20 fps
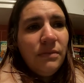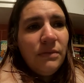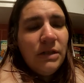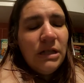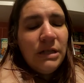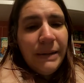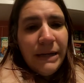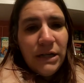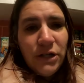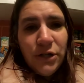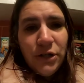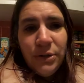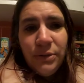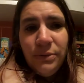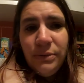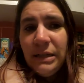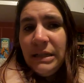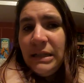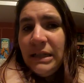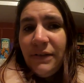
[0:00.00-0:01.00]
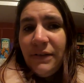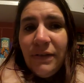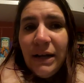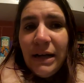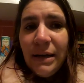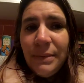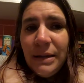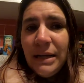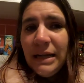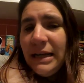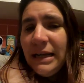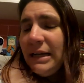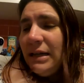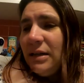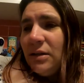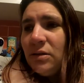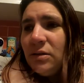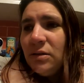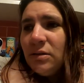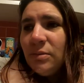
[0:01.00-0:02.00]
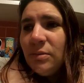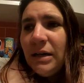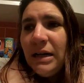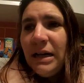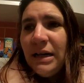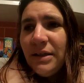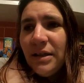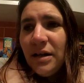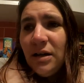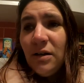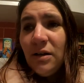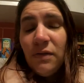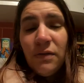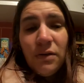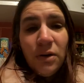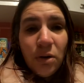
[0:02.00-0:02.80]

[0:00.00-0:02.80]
special in their family or whatever,